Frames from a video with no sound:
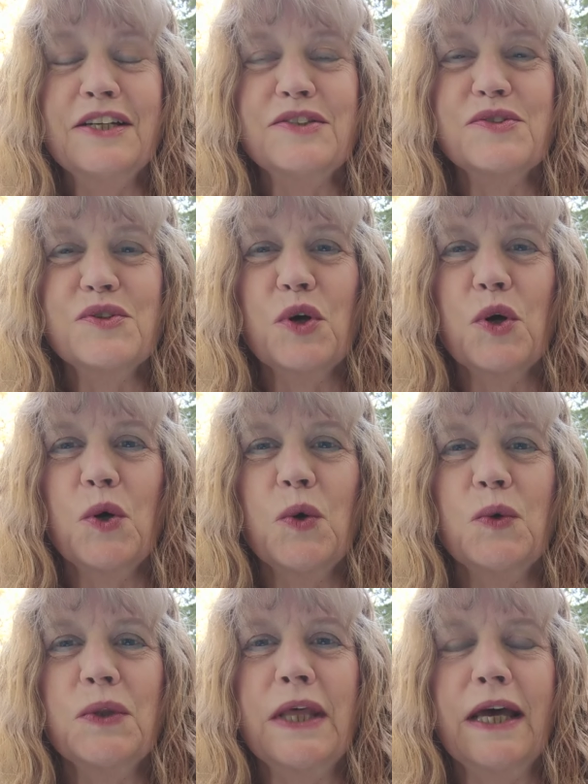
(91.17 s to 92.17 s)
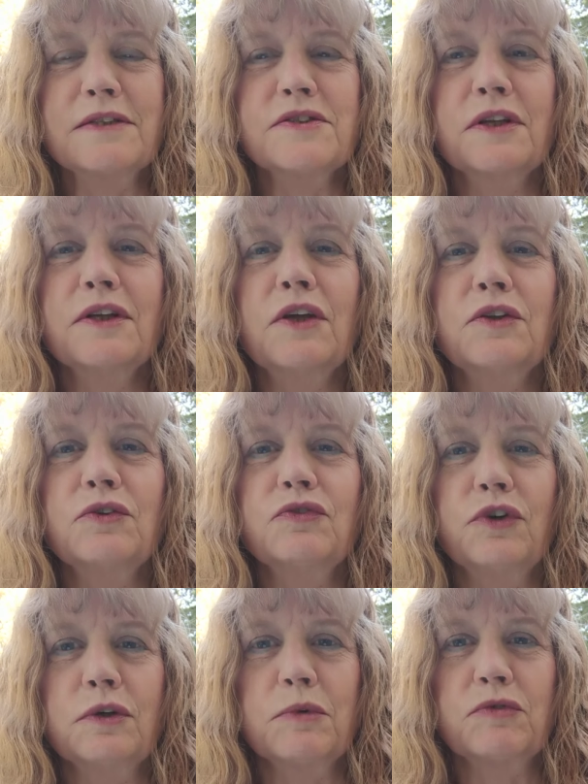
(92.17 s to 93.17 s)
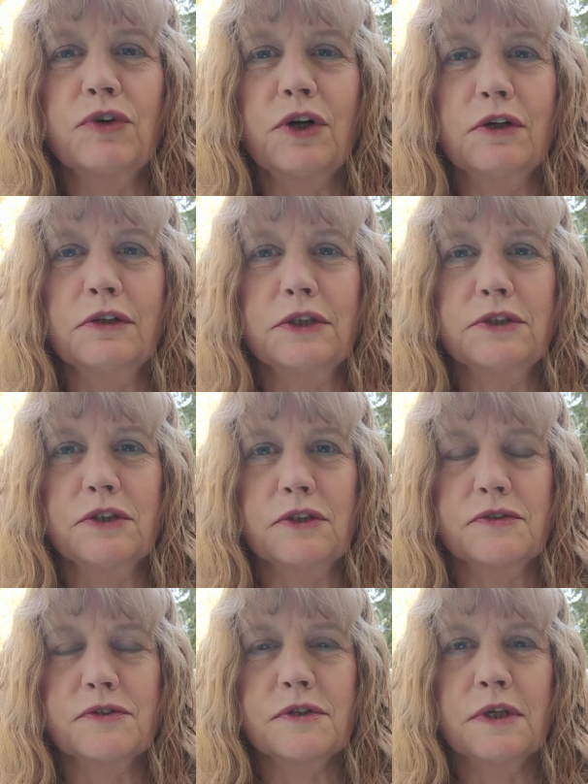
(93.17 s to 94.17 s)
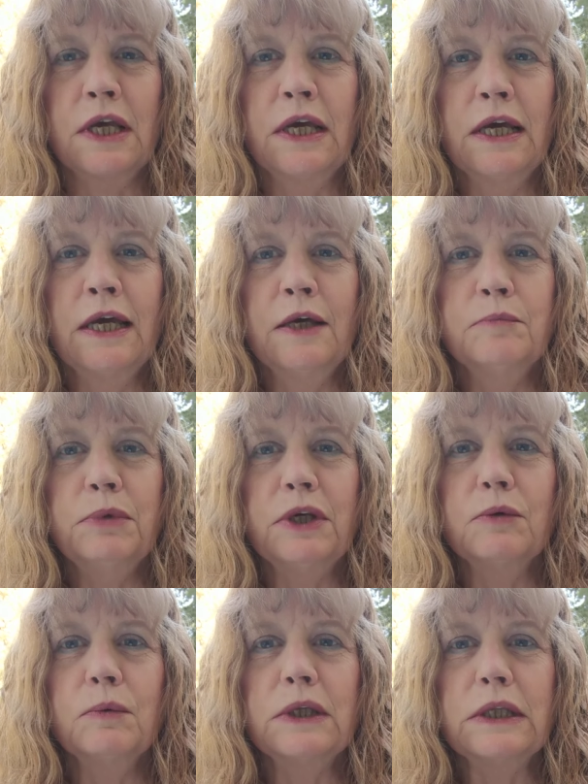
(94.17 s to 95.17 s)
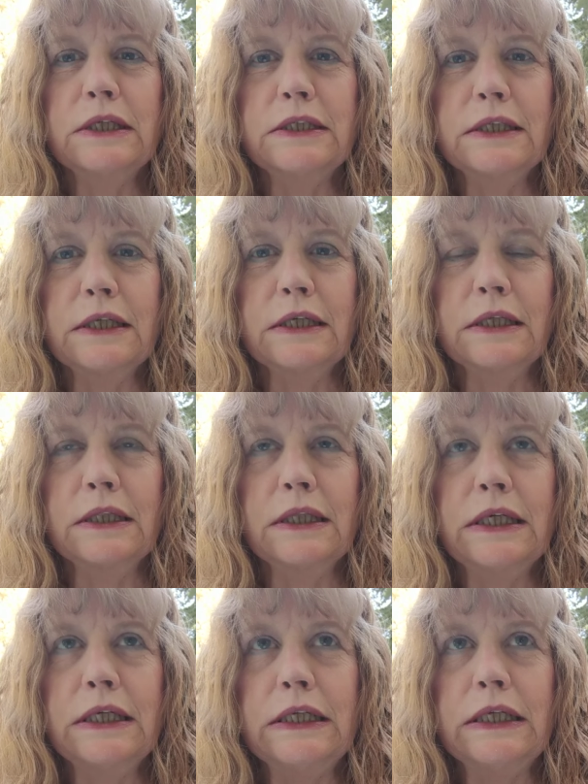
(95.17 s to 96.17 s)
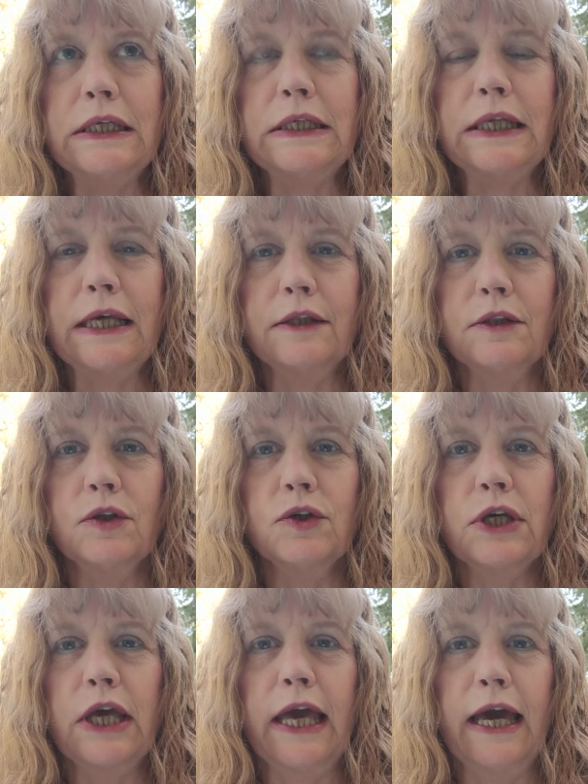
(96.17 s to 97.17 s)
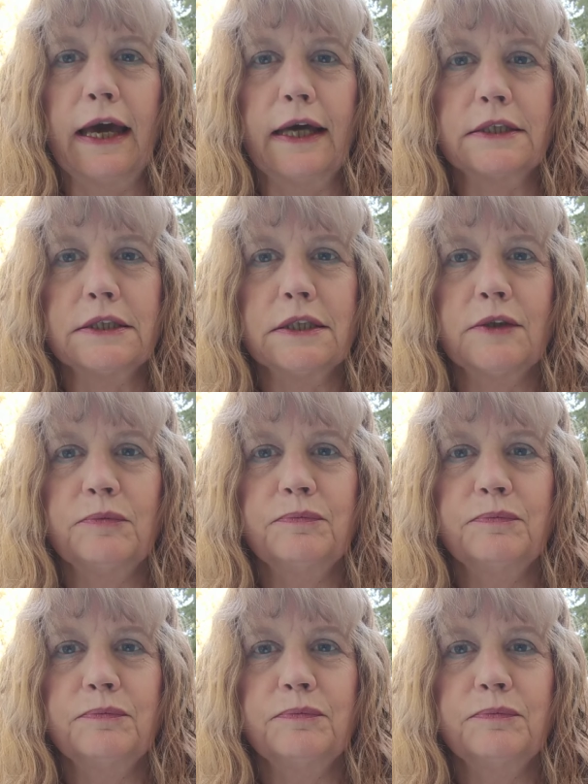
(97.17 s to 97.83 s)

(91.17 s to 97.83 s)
So that's another form of courage, is being willing to lean in and look at